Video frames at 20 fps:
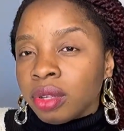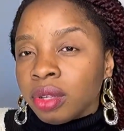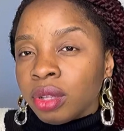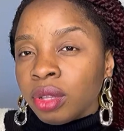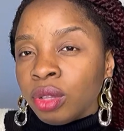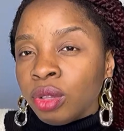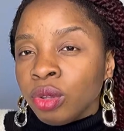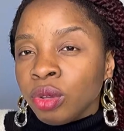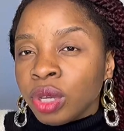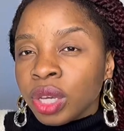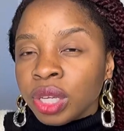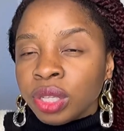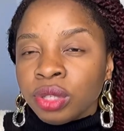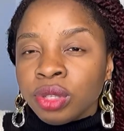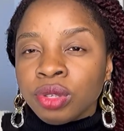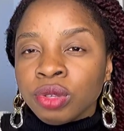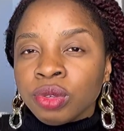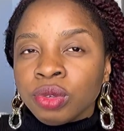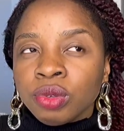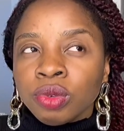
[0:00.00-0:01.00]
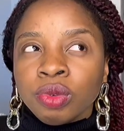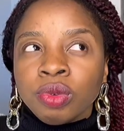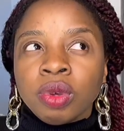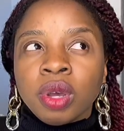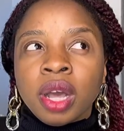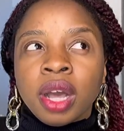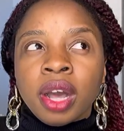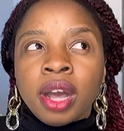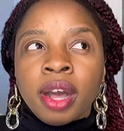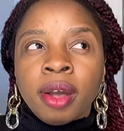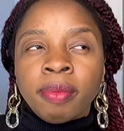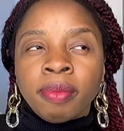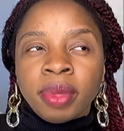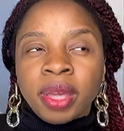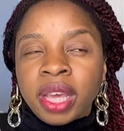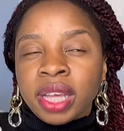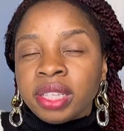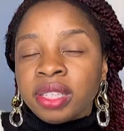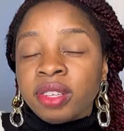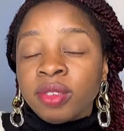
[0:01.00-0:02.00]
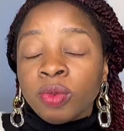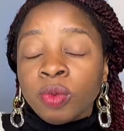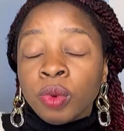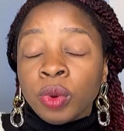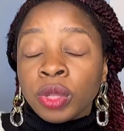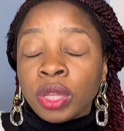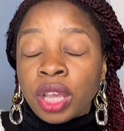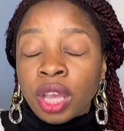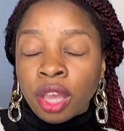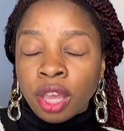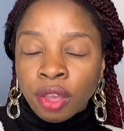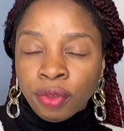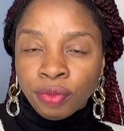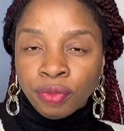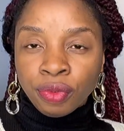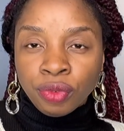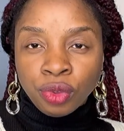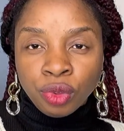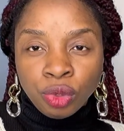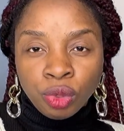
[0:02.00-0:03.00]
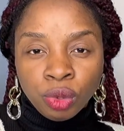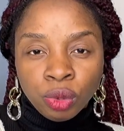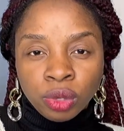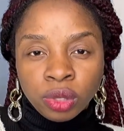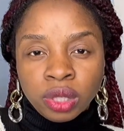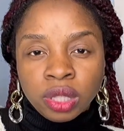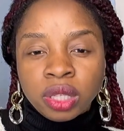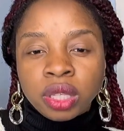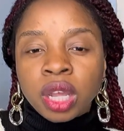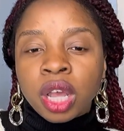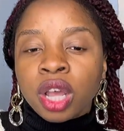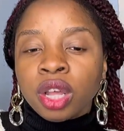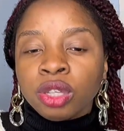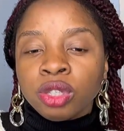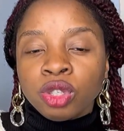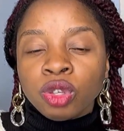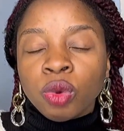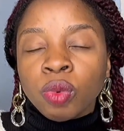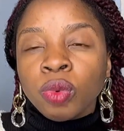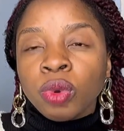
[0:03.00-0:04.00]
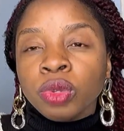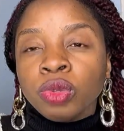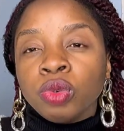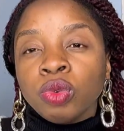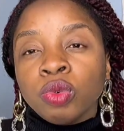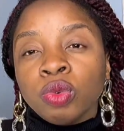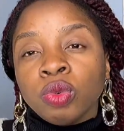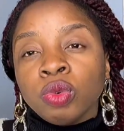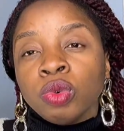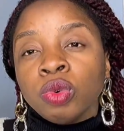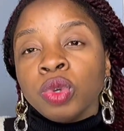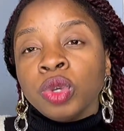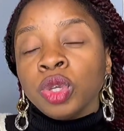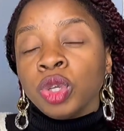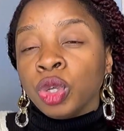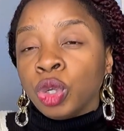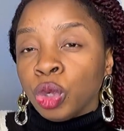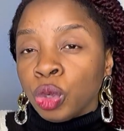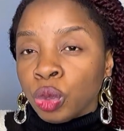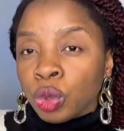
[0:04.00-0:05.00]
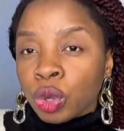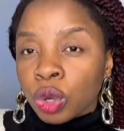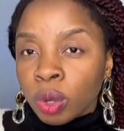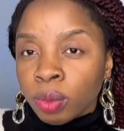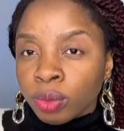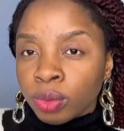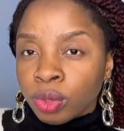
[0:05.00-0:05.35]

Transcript: look into um getting one if you don't someone who you look up